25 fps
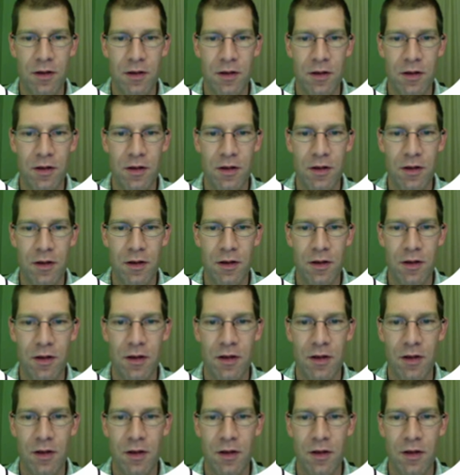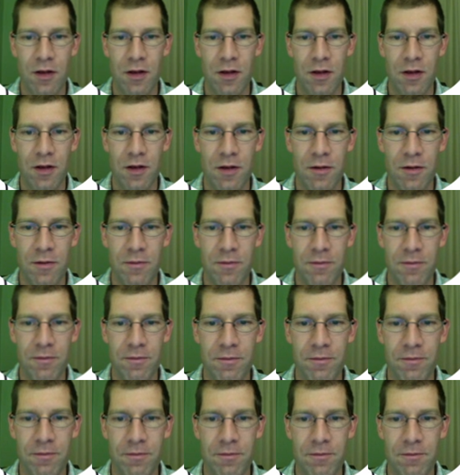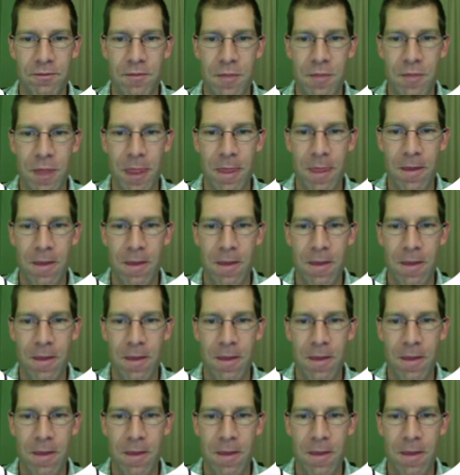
Nobody speaks.